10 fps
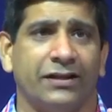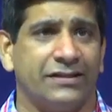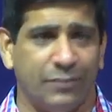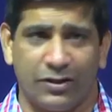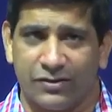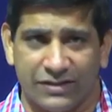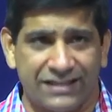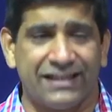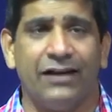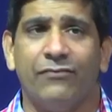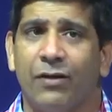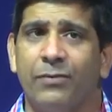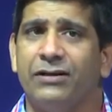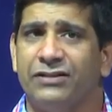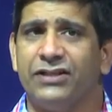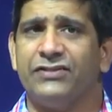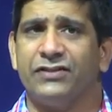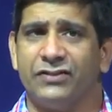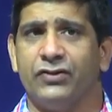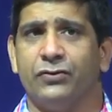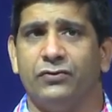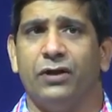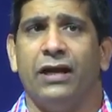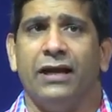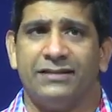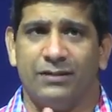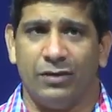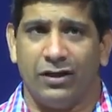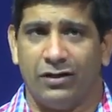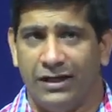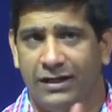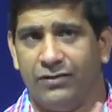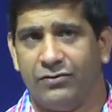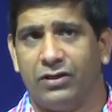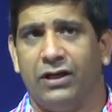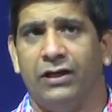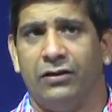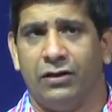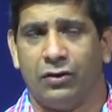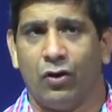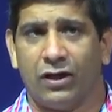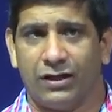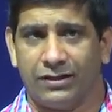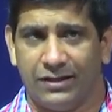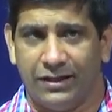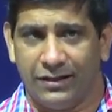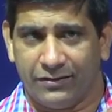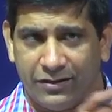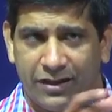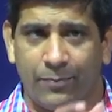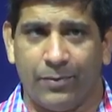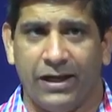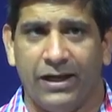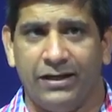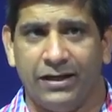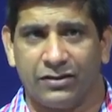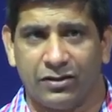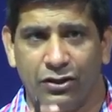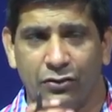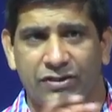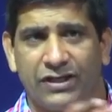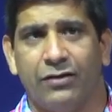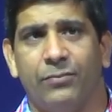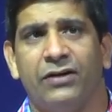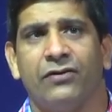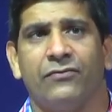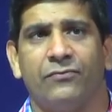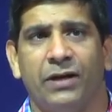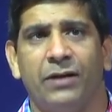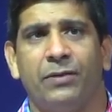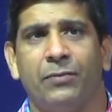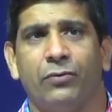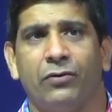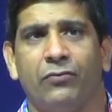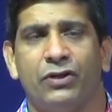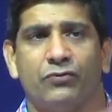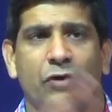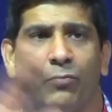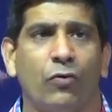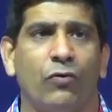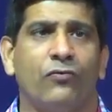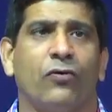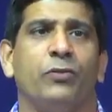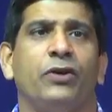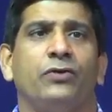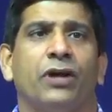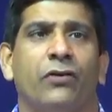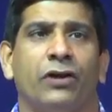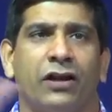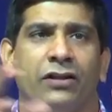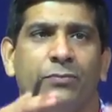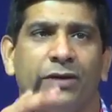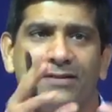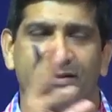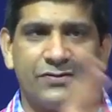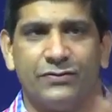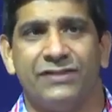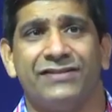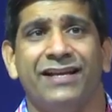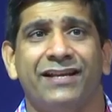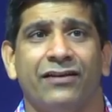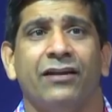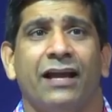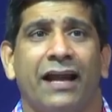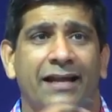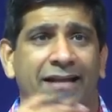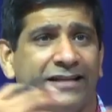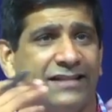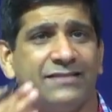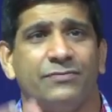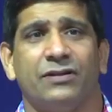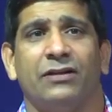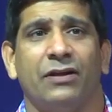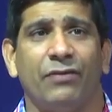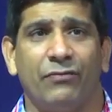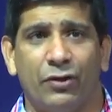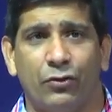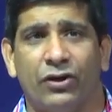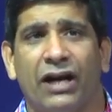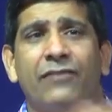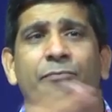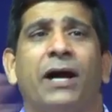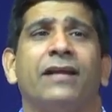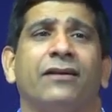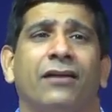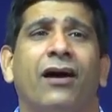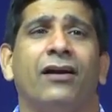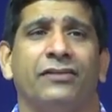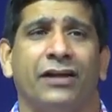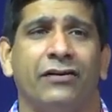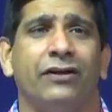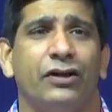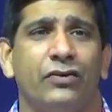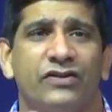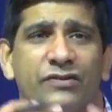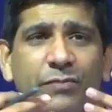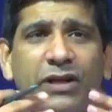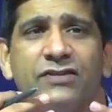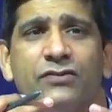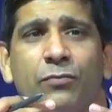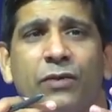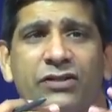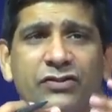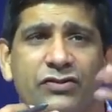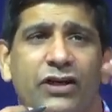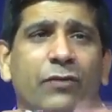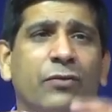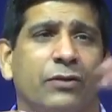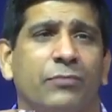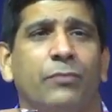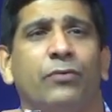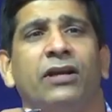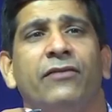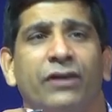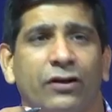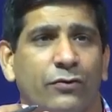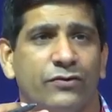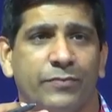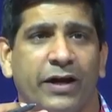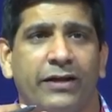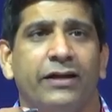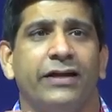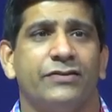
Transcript: That's because that's an environmental justice issue. Similarly, in Kolkata near the Dhapa area, the new settlement of many people which were moved from Newtown and other places to this area, and that is, even when you drive by the car there, you smell so much. So think about the people living close by.